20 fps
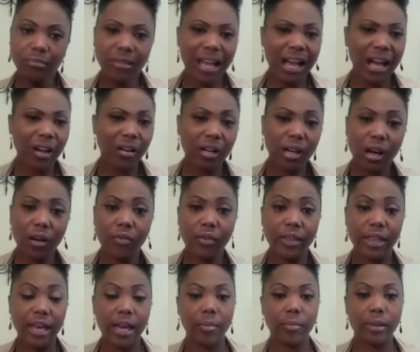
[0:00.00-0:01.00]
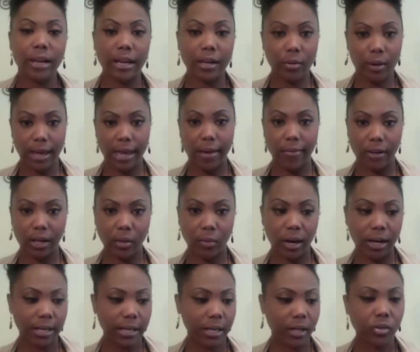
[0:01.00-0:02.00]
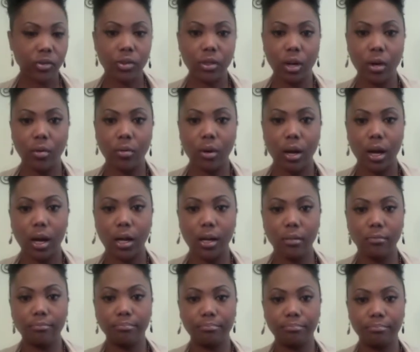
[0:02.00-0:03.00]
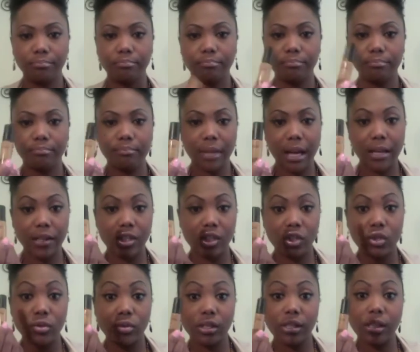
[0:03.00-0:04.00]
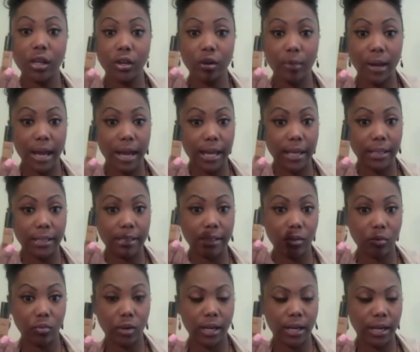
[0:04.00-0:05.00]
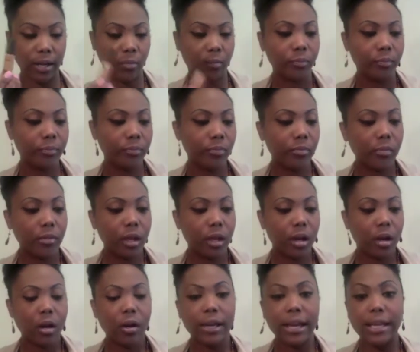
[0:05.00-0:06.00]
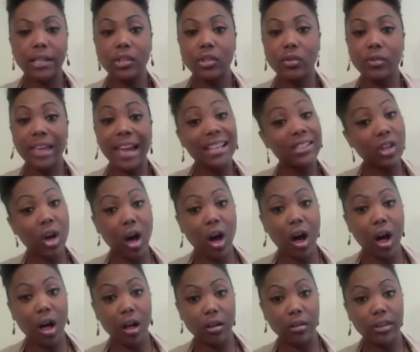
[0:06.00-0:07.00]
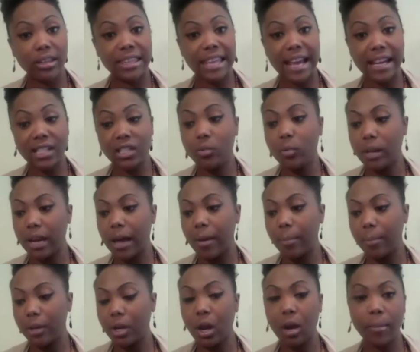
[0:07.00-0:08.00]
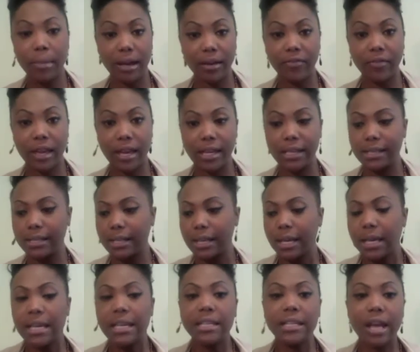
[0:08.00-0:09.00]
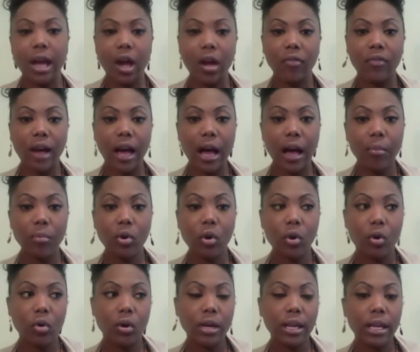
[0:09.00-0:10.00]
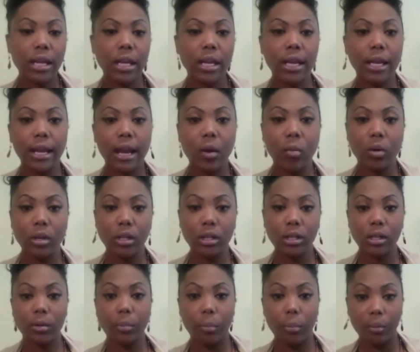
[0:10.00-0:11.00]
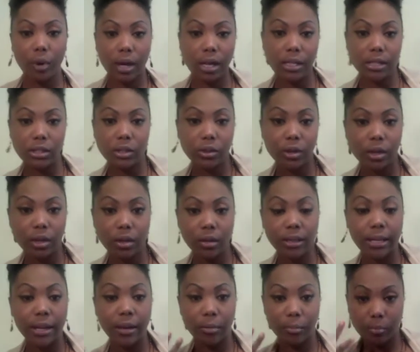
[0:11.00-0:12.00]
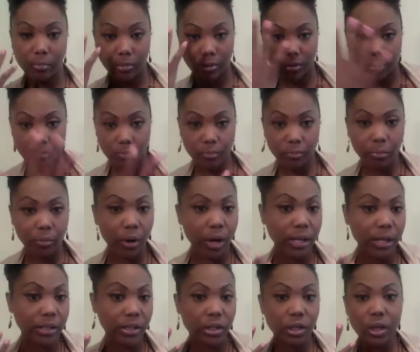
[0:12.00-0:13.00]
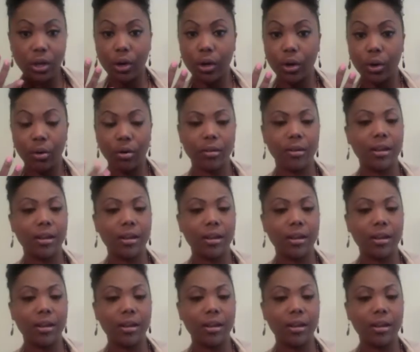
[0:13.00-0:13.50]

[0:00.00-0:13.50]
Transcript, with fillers: I'll cover that, but I don't have any right now. So um, I just use this under my eyes right now. Okay, so that's all. That is what I put on my face. Now, if I'm going and I want to look bronzer, like bronzier, or